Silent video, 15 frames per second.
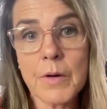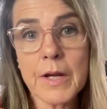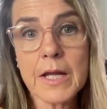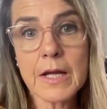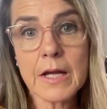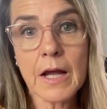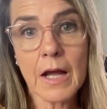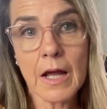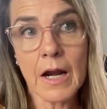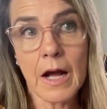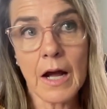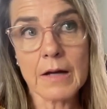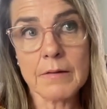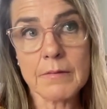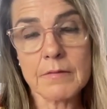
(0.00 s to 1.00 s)
a week.
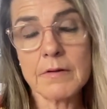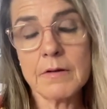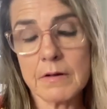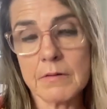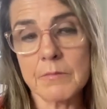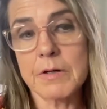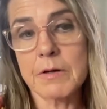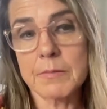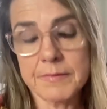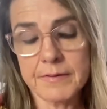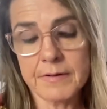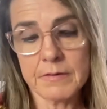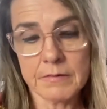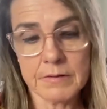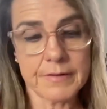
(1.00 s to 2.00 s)
And we go up to
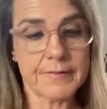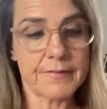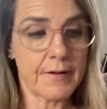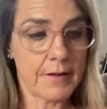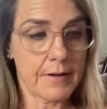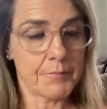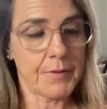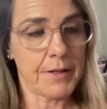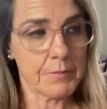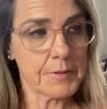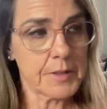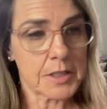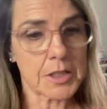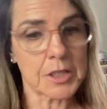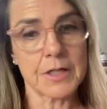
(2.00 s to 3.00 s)
St. Lawrence, and there
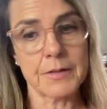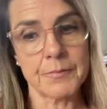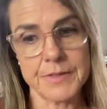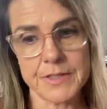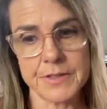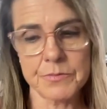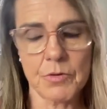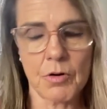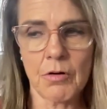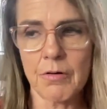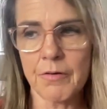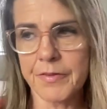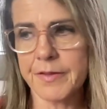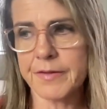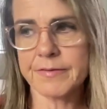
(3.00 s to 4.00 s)
we are, and we do
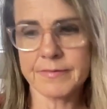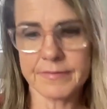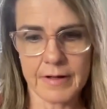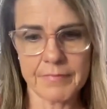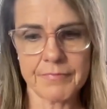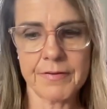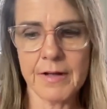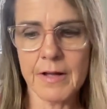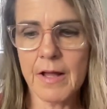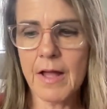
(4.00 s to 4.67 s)
all this stuff.